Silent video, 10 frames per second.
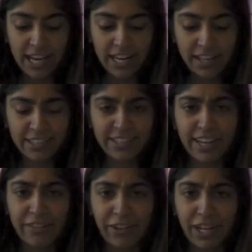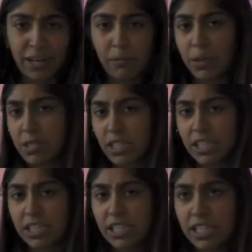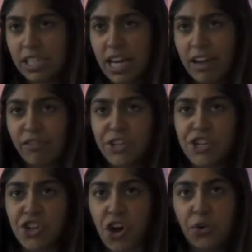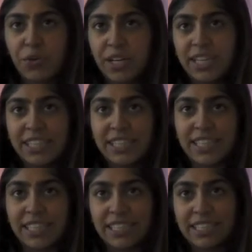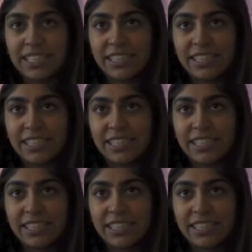Kind of listen to every kind of music, every genre and